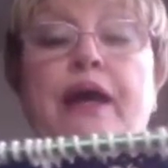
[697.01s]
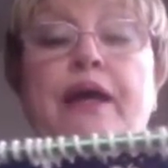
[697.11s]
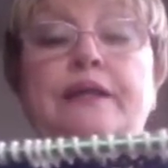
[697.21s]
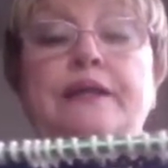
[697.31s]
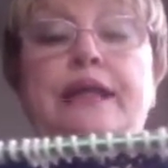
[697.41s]

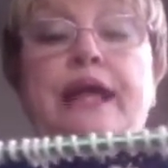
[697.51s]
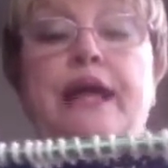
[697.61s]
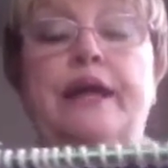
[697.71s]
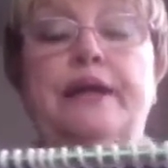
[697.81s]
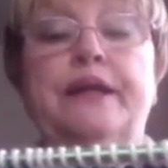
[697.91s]
and
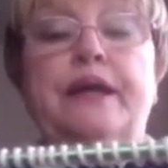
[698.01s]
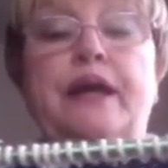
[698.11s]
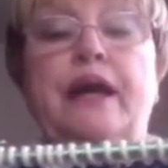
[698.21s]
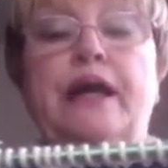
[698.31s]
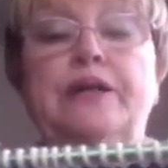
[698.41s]
then
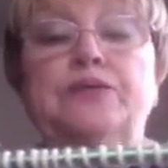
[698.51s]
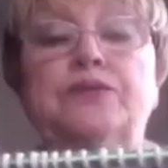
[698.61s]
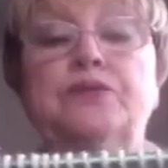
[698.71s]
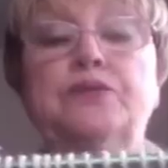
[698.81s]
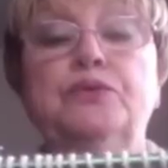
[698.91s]
I
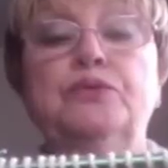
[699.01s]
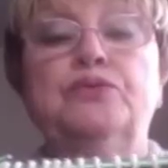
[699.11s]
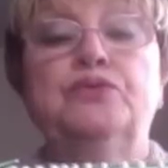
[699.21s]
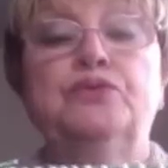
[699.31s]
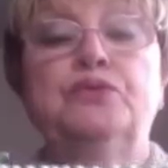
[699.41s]
do
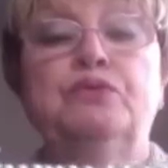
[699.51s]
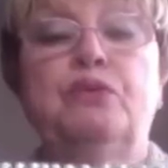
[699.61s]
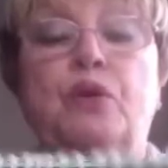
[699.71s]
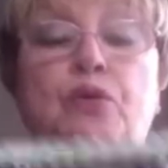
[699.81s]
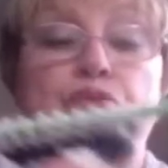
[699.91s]
2
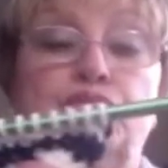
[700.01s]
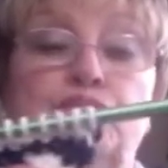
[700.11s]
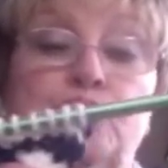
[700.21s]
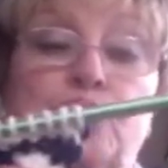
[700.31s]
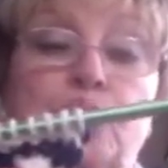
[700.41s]
rows